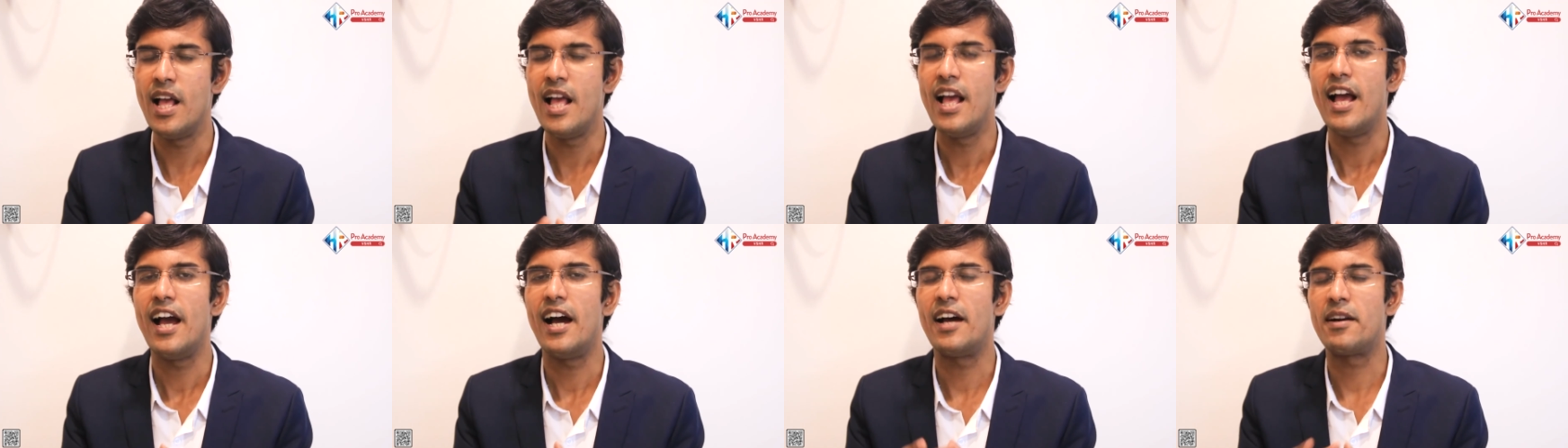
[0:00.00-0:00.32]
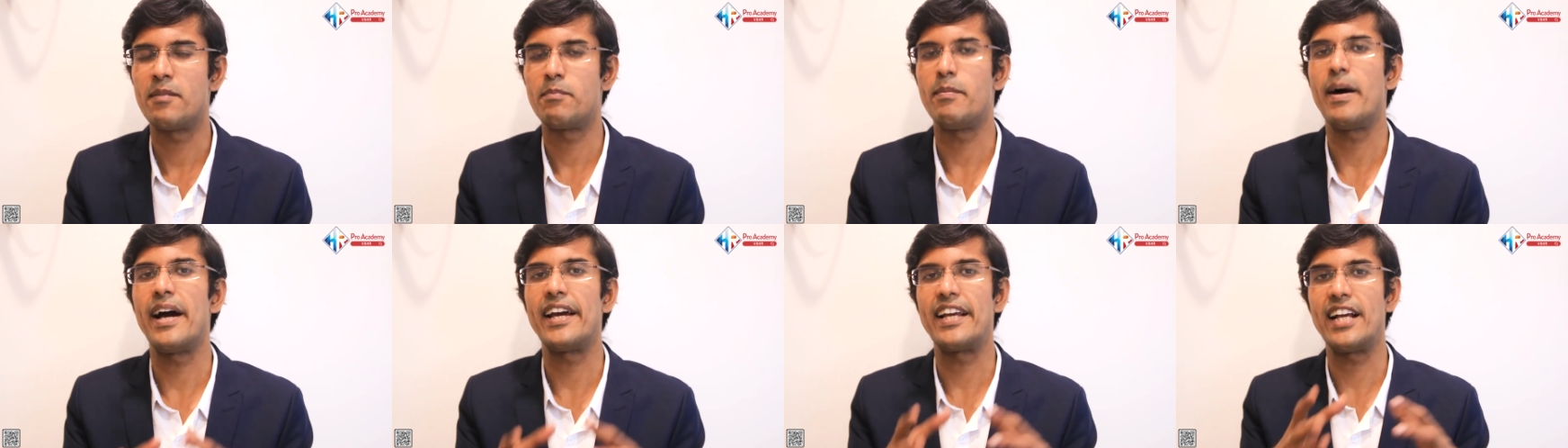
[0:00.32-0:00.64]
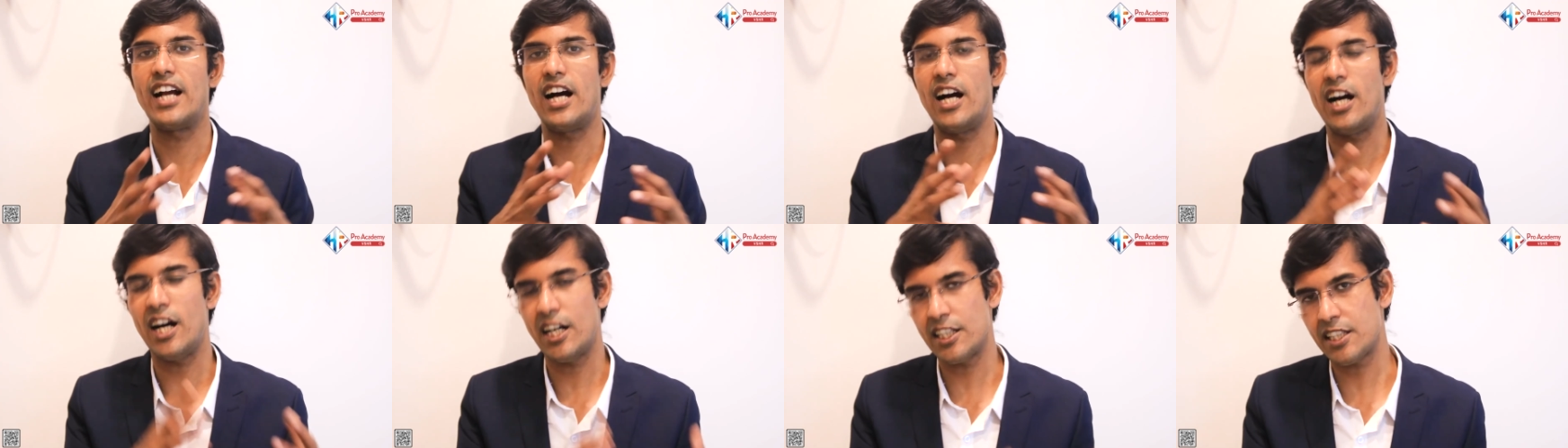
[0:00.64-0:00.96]
and buying
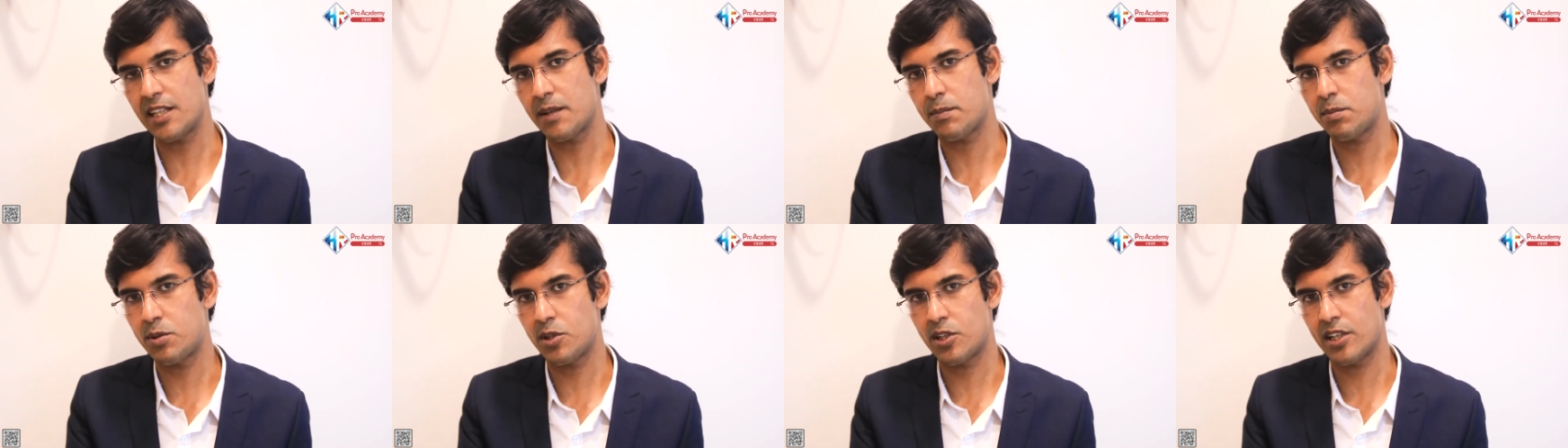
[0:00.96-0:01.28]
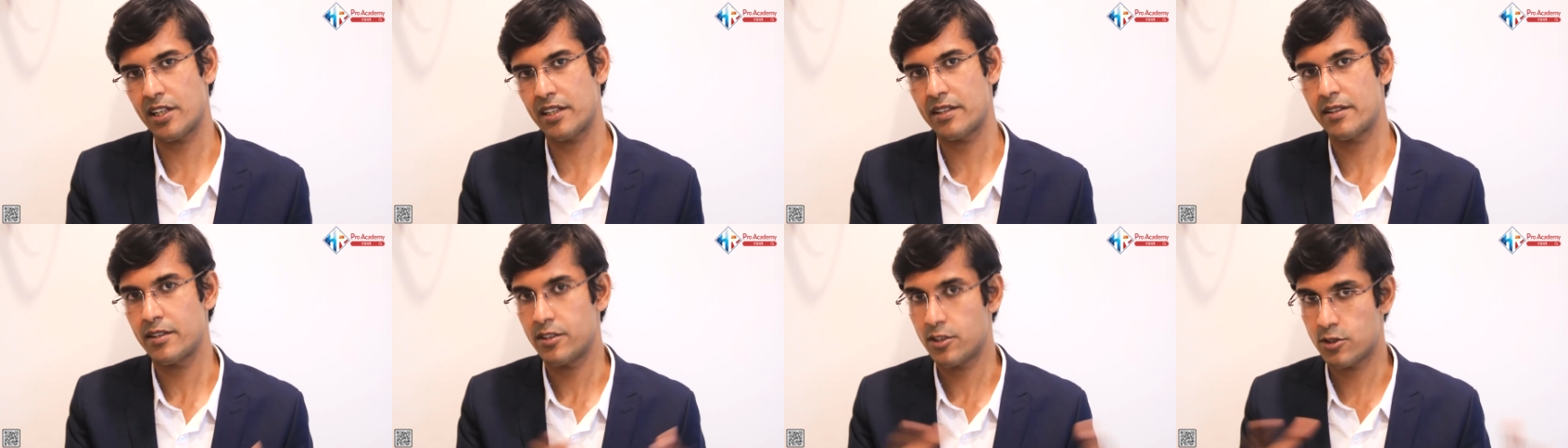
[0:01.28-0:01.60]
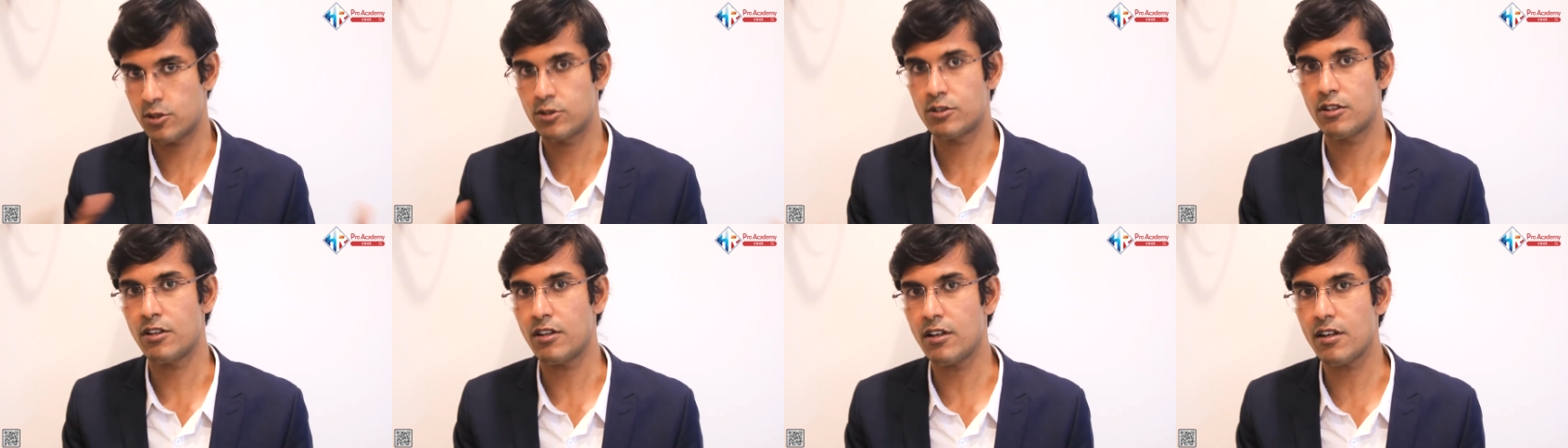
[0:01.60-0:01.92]
other product through
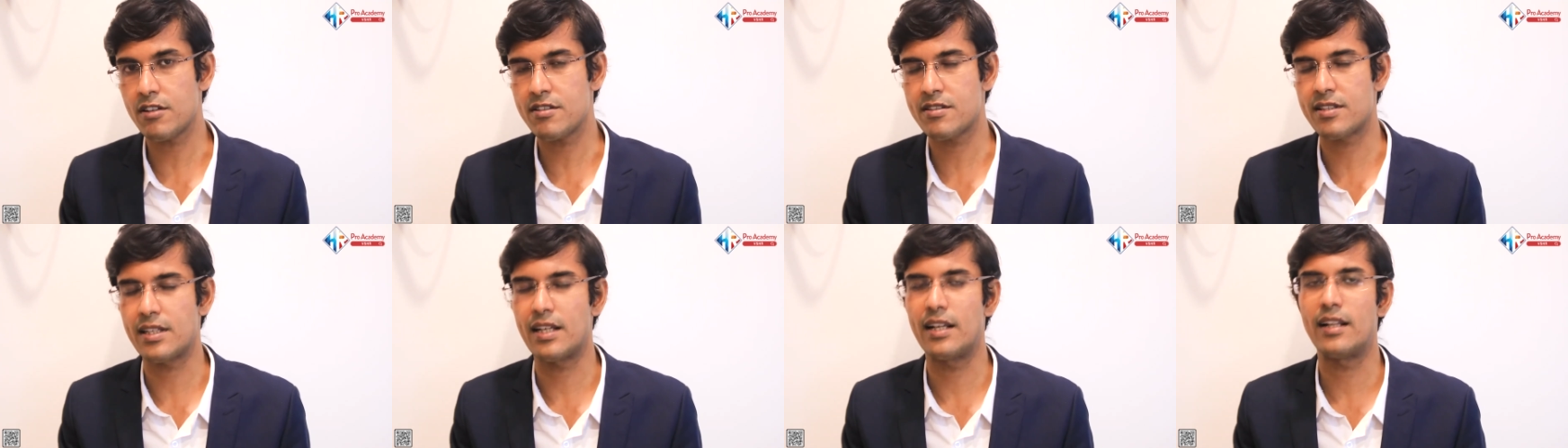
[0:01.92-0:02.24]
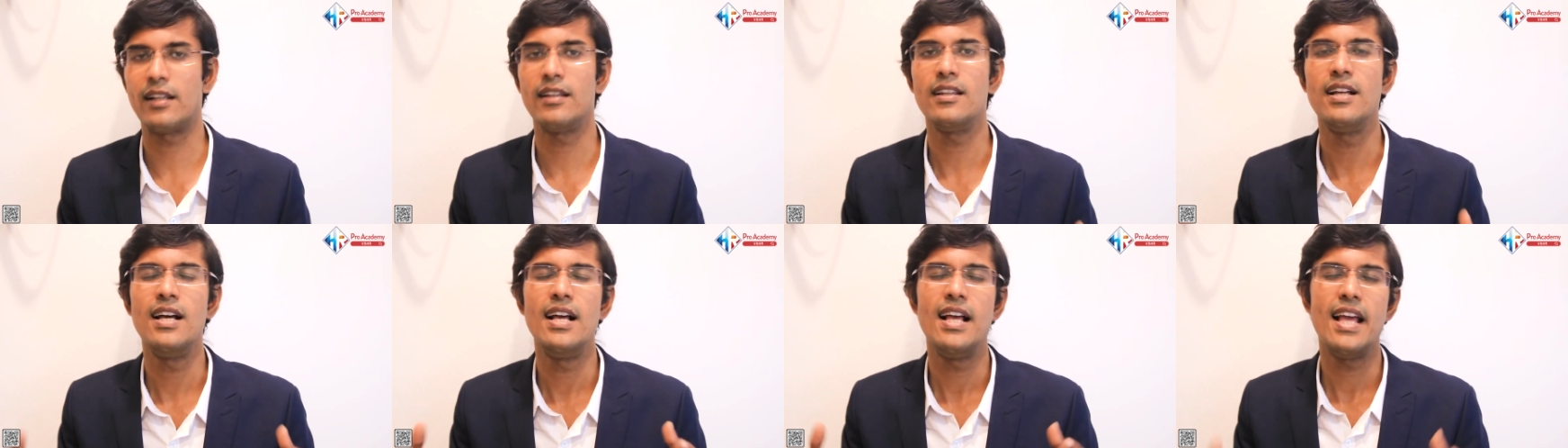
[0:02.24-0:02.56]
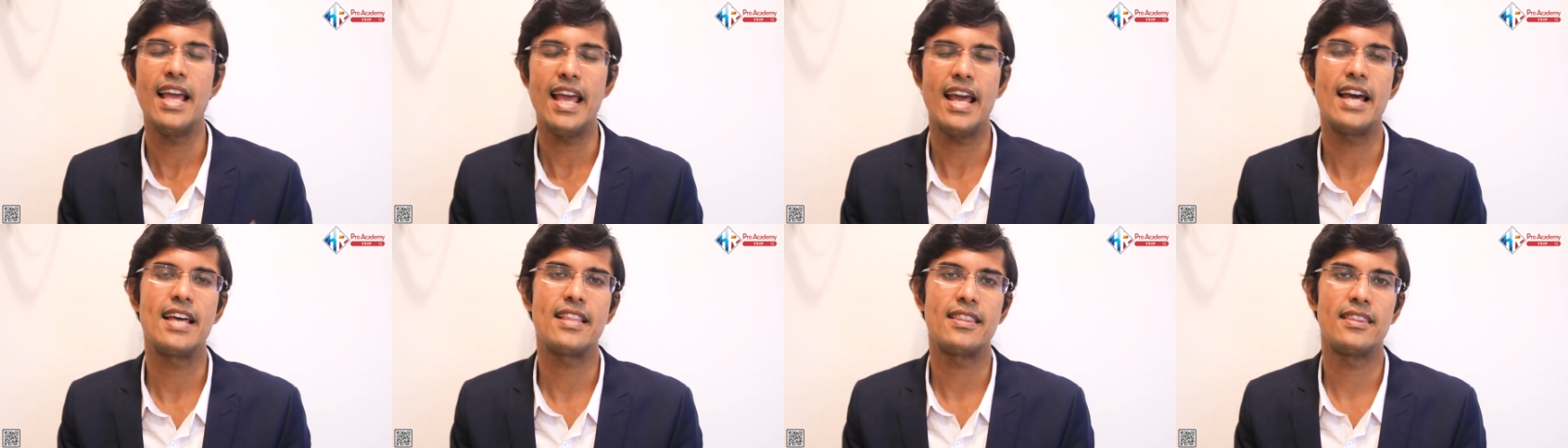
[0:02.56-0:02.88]
cross sell,
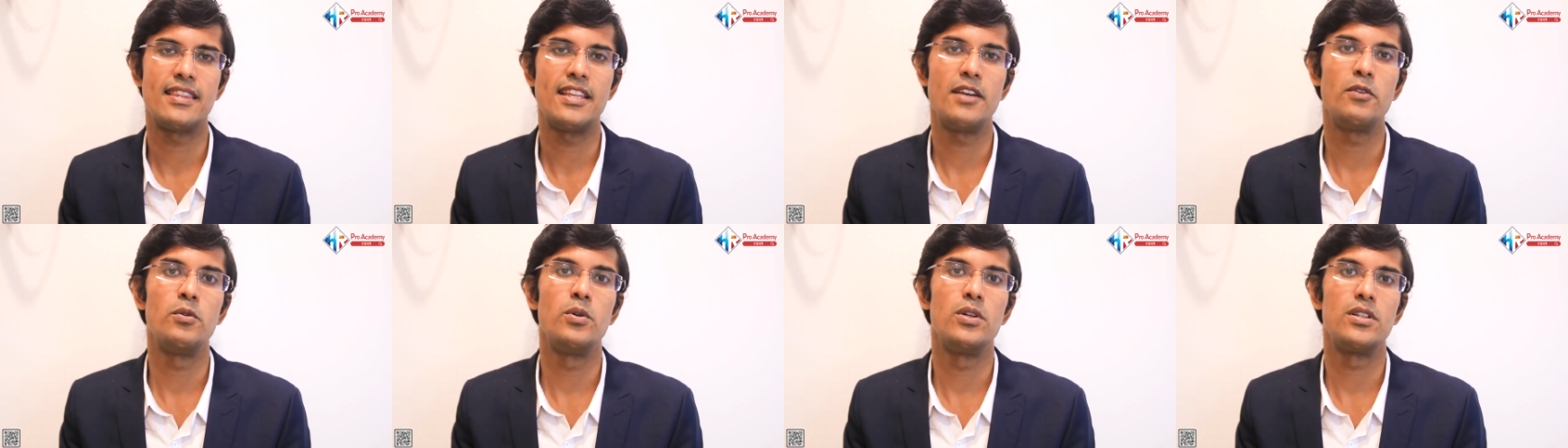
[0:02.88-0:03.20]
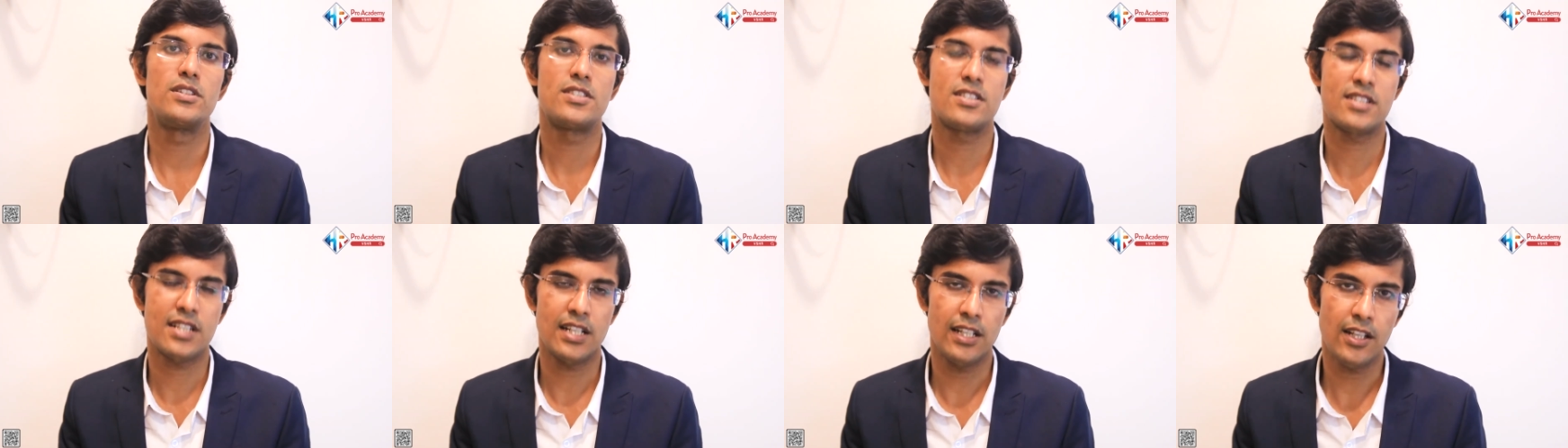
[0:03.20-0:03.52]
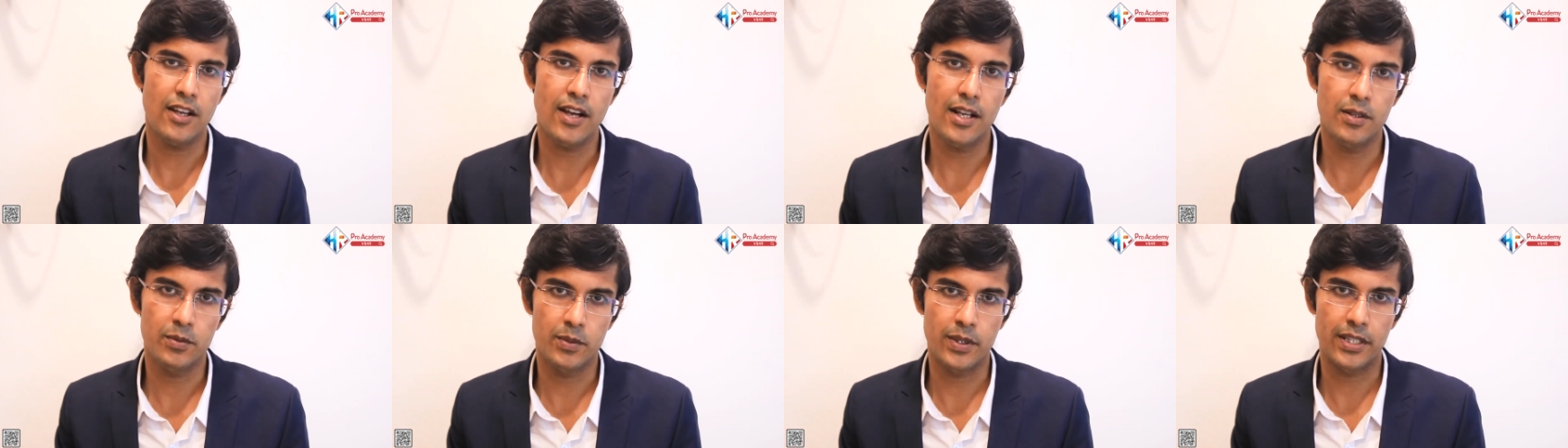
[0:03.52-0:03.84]
and they will stay
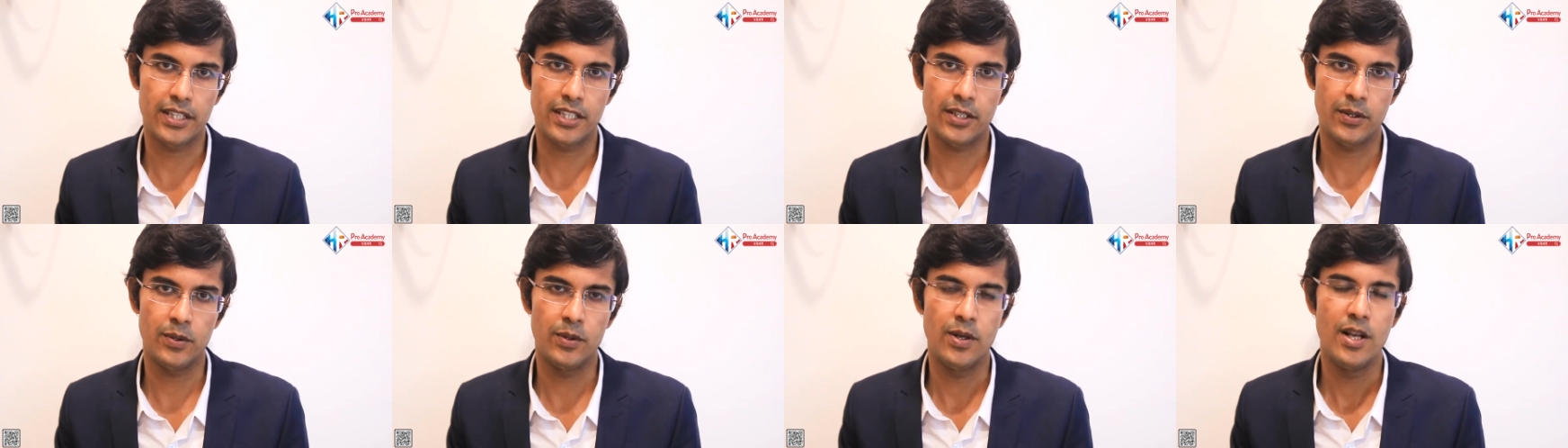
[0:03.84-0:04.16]
loyal with you.